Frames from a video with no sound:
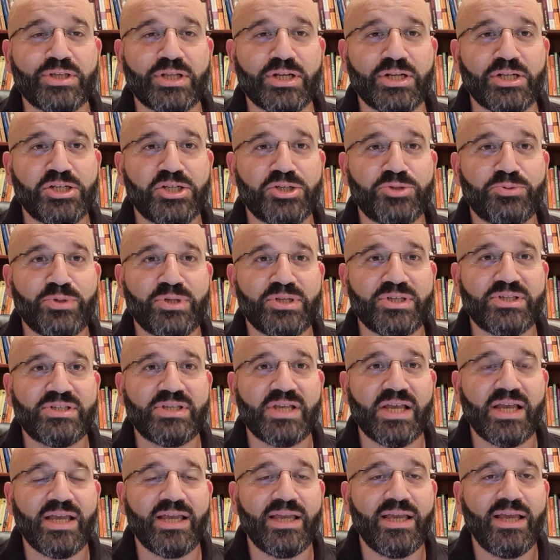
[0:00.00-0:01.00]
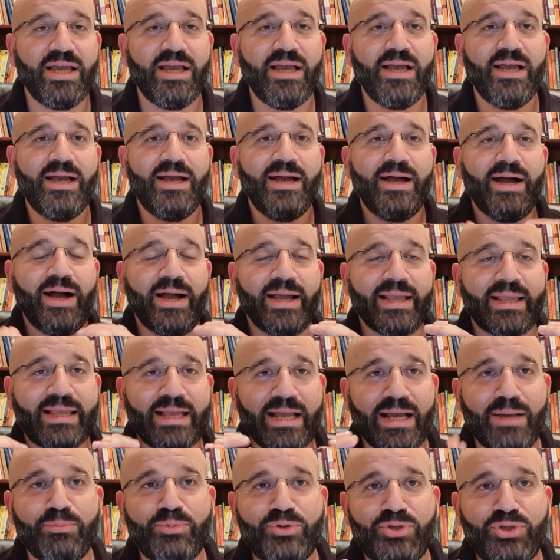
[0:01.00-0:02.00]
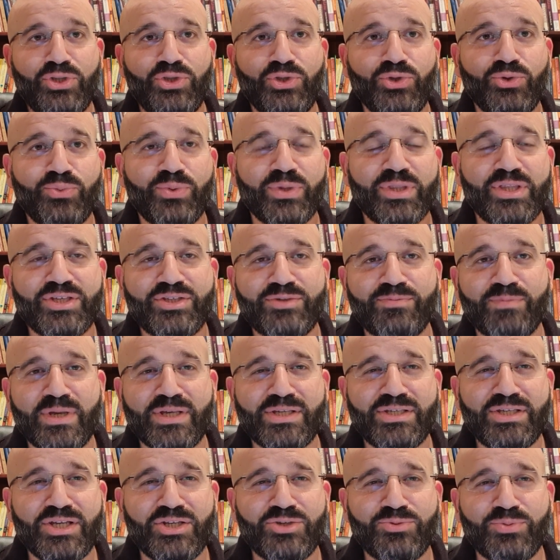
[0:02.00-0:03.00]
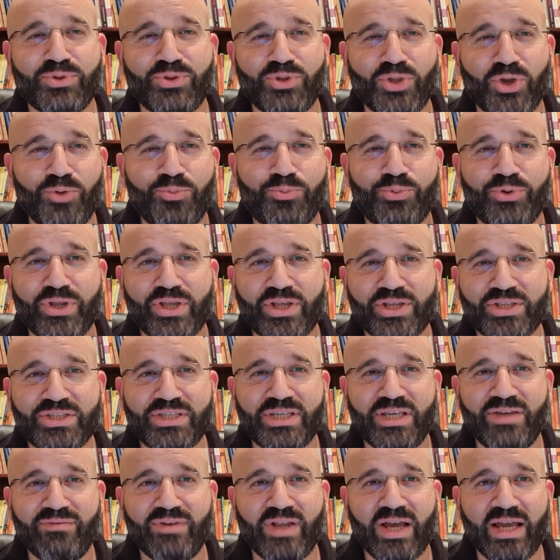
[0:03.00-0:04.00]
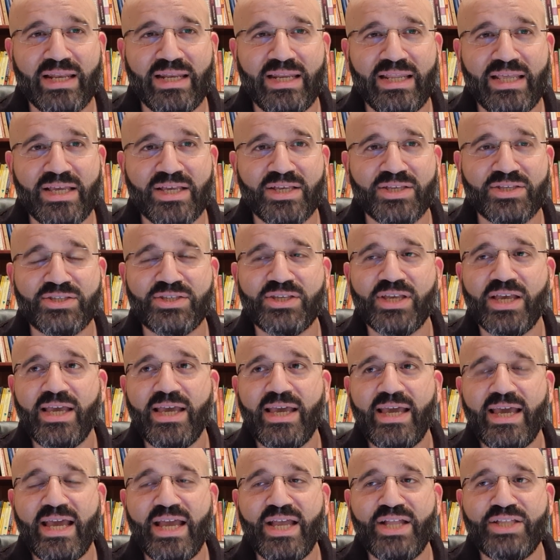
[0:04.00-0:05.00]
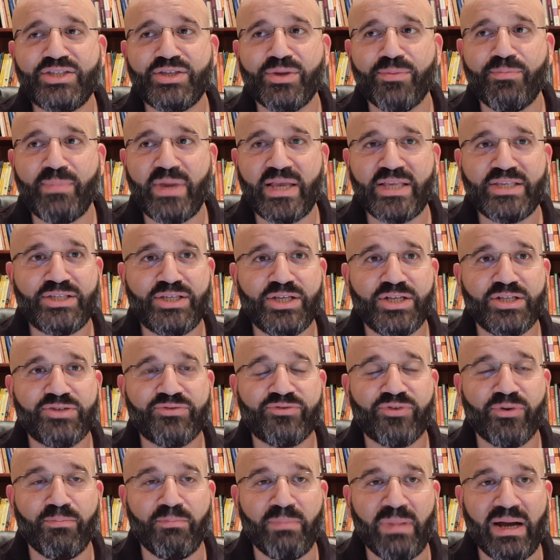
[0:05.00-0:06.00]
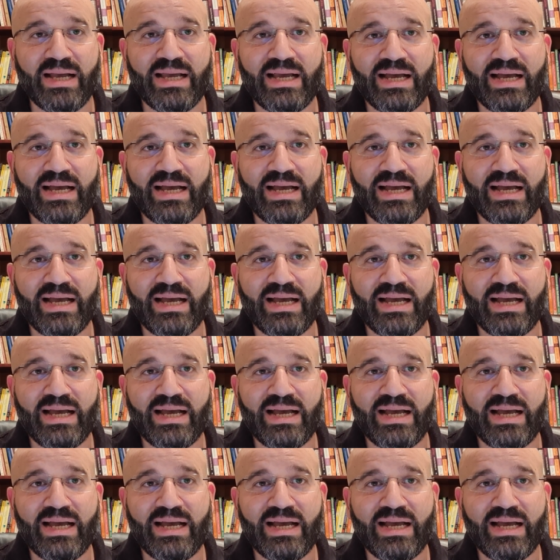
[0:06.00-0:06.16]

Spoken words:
And I just want to say, I come to you with this message with no preconceived ideas. It's a message from my